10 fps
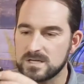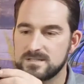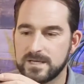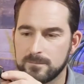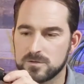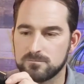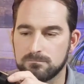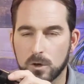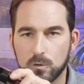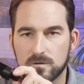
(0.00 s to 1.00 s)
Same as
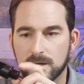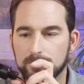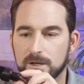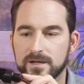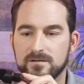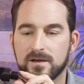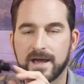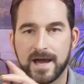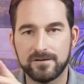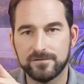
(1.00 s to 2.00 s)
most uplights,
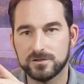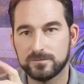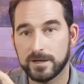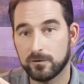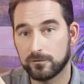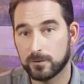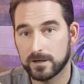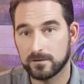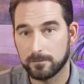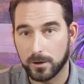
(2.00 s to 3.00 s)
half inch male thread
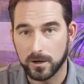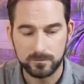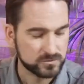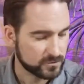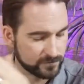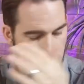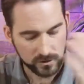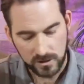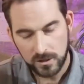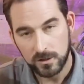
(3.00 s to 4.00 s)
at the bottom. So if you're
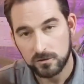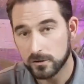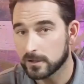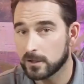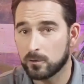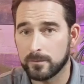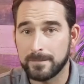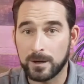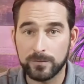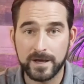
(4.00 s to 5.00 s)
looking to go and
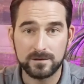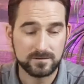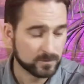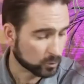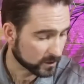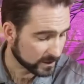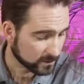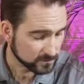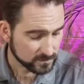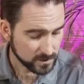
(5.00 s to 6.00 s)
mount that somewhere
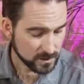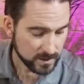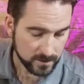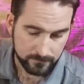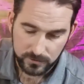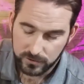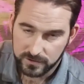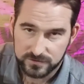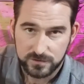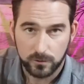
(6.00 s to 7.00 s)
else, um, you
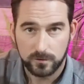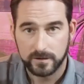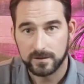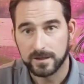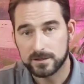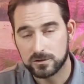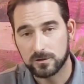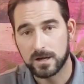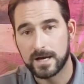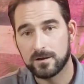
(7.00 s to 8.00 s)
can just go to the
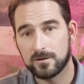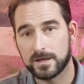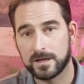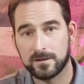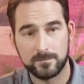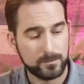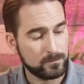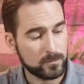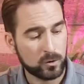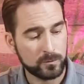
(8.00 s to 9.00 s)
electrical aisle at any of the
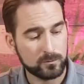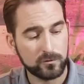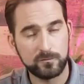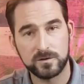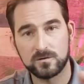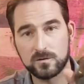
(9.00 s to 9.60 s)
home improvement